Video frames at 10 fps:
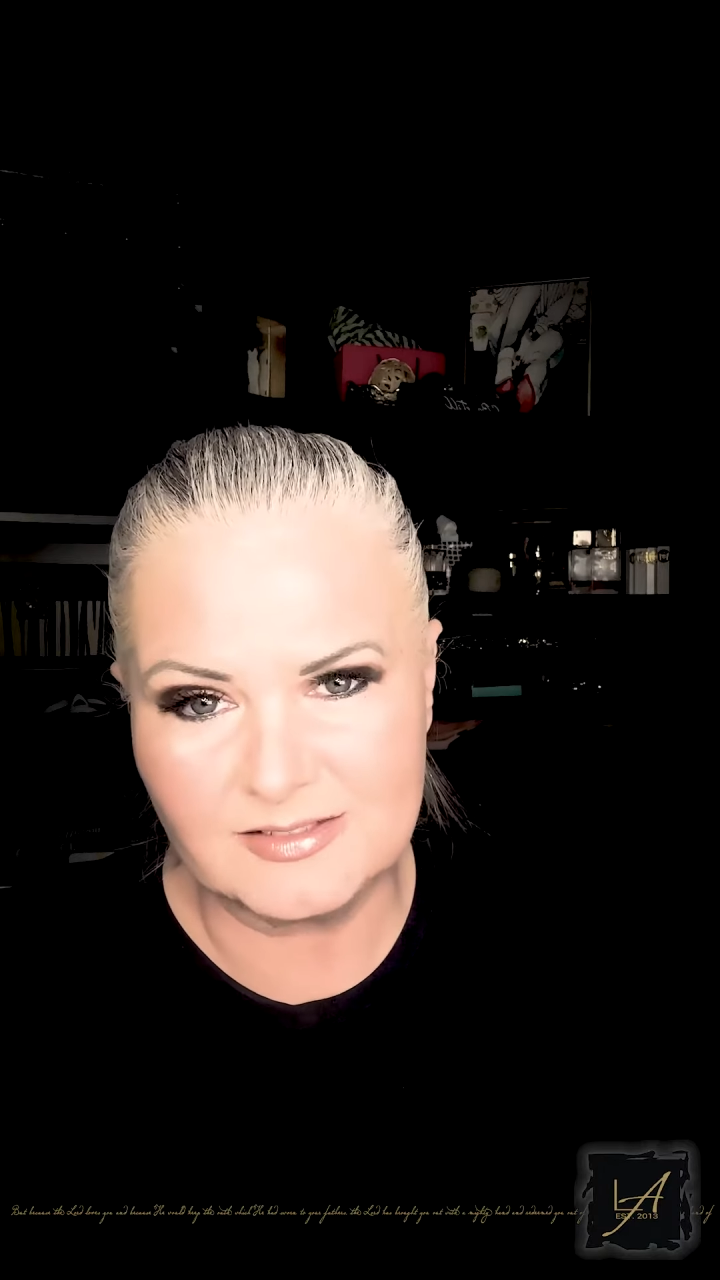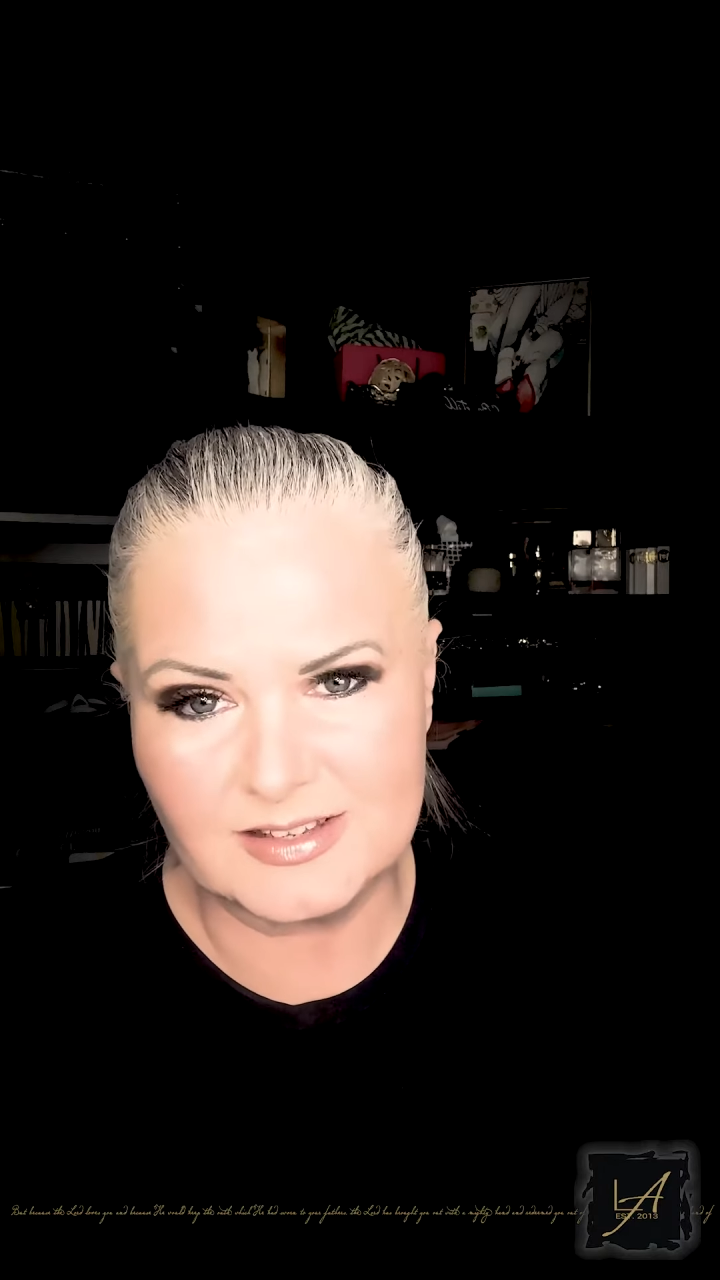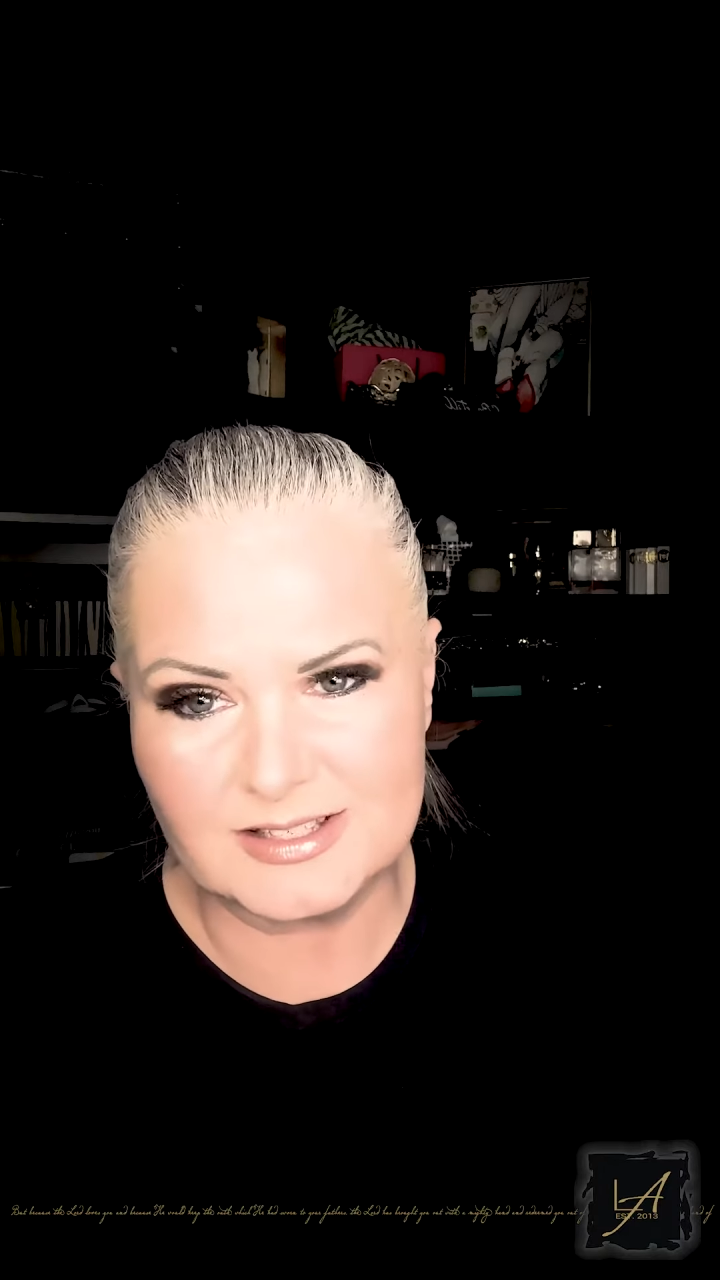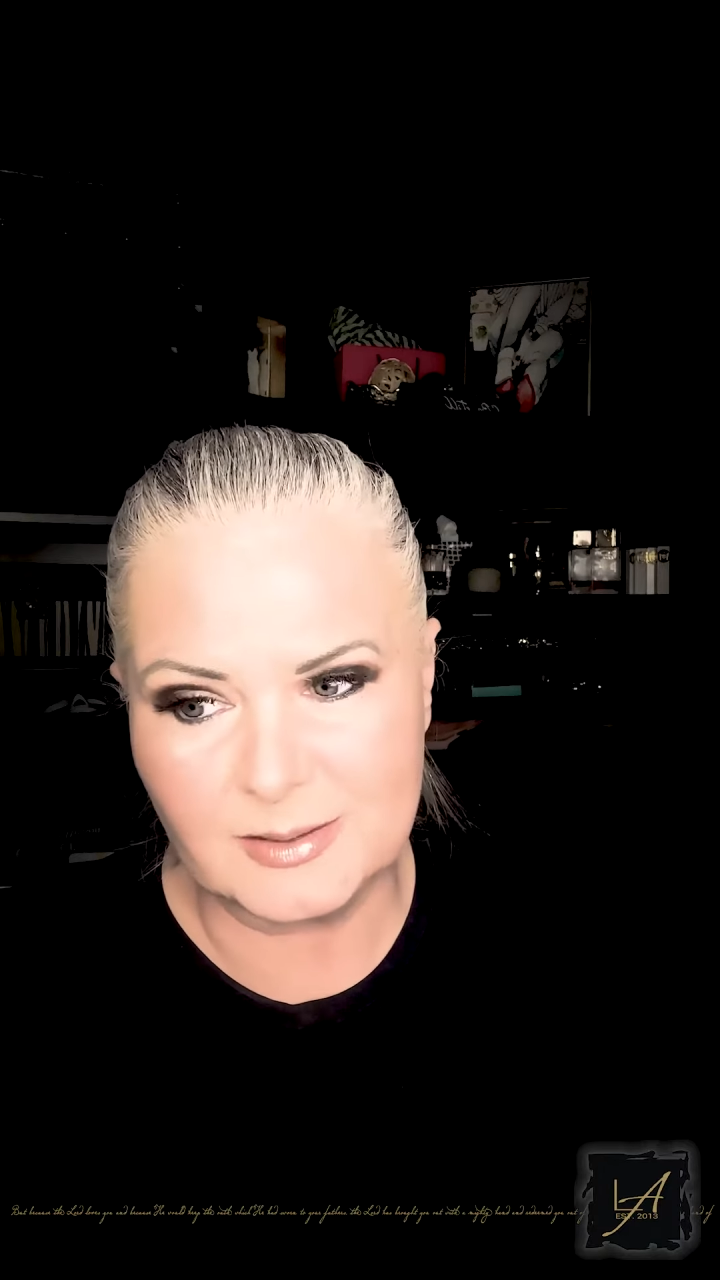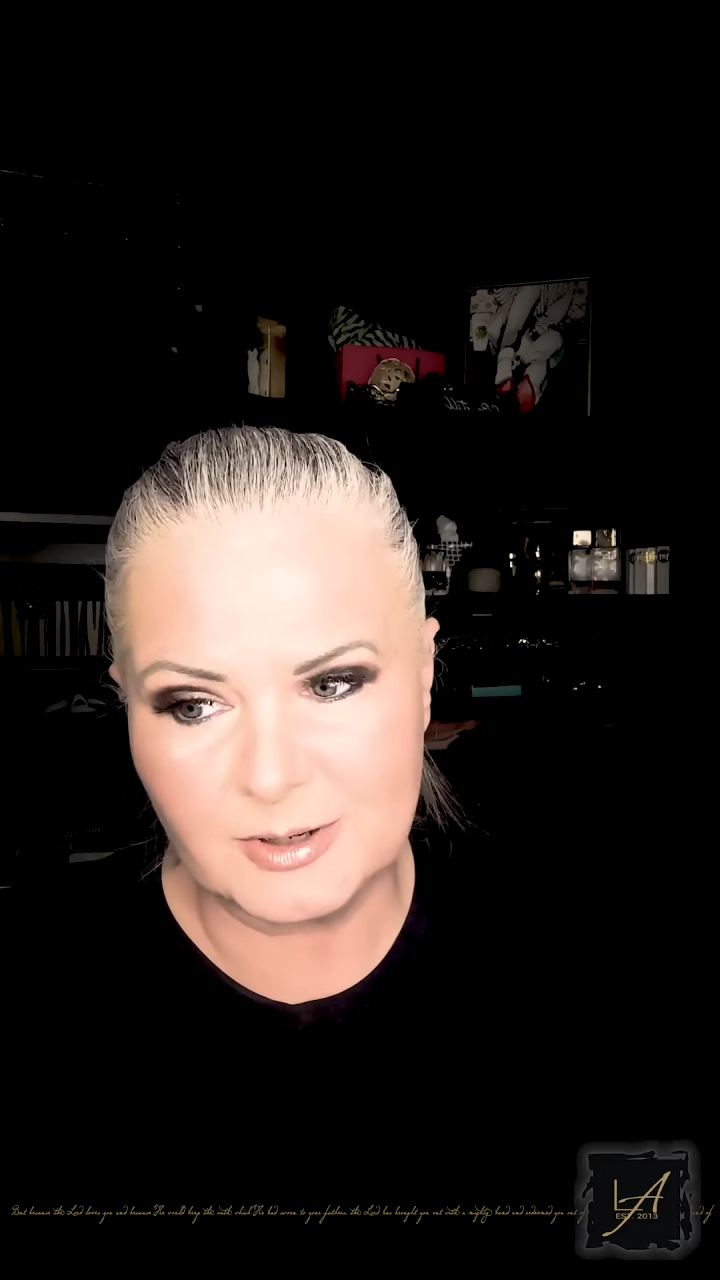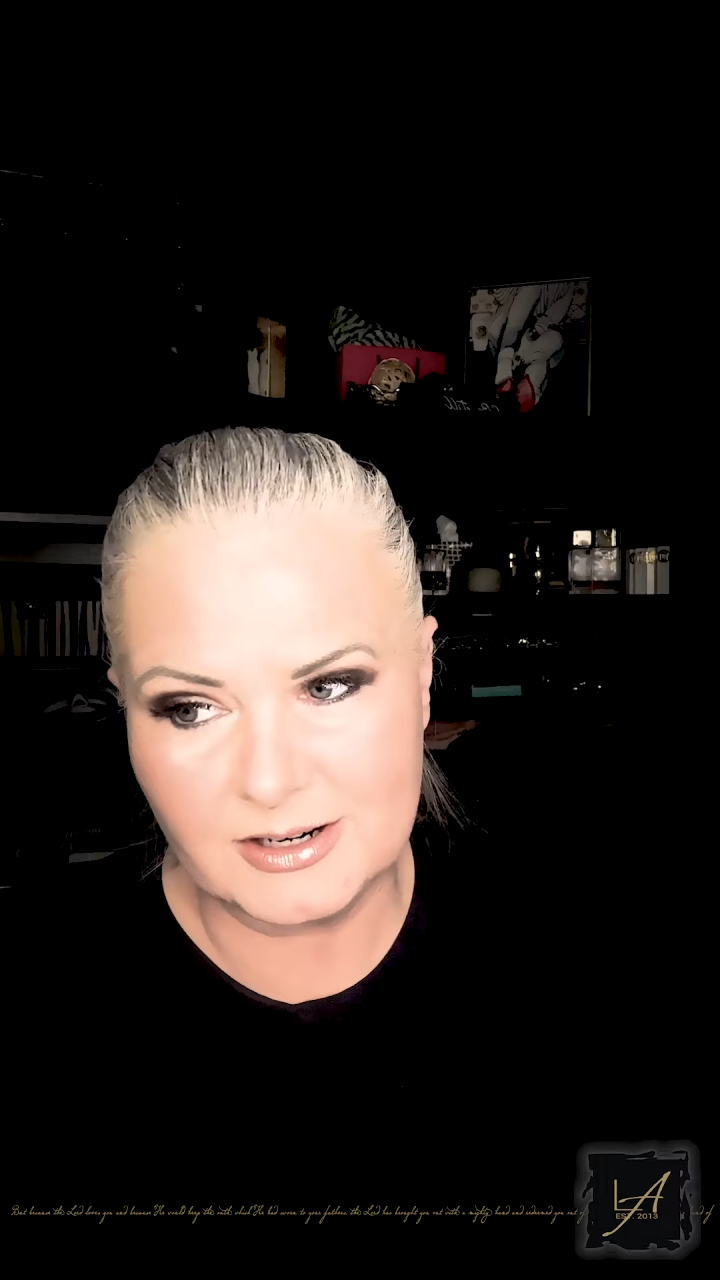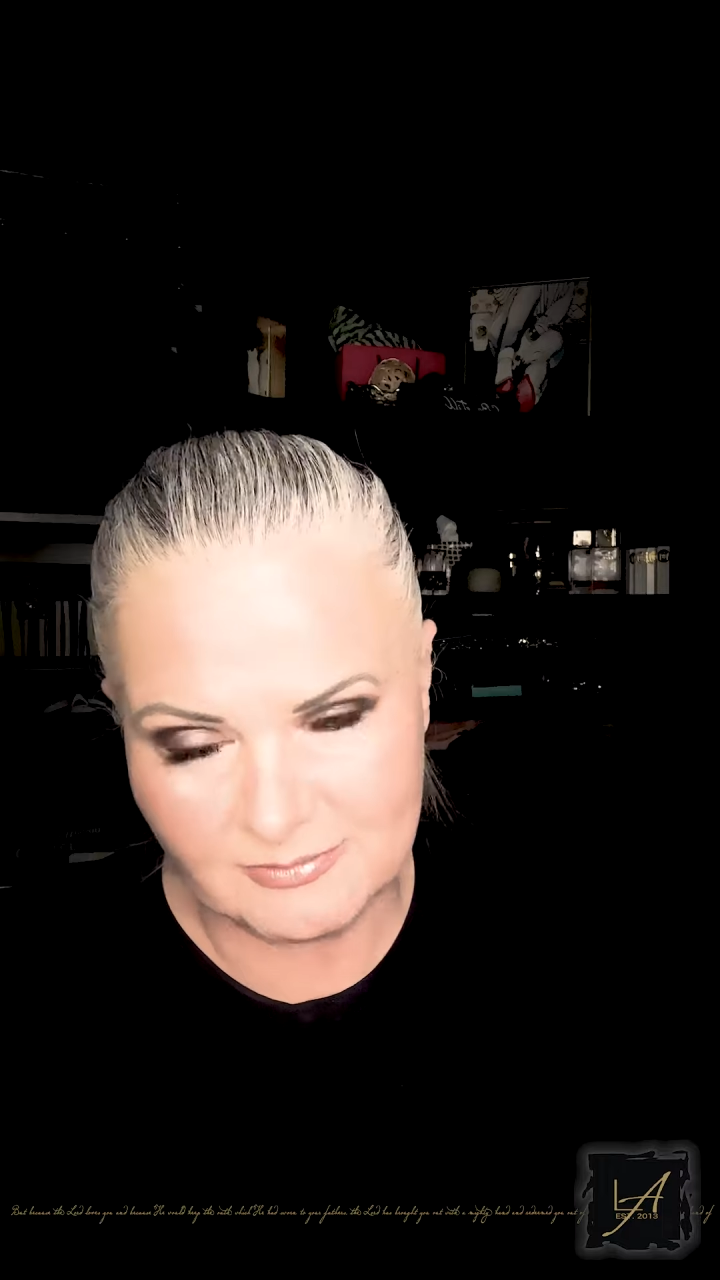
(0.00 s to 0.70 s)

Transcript: in the summer,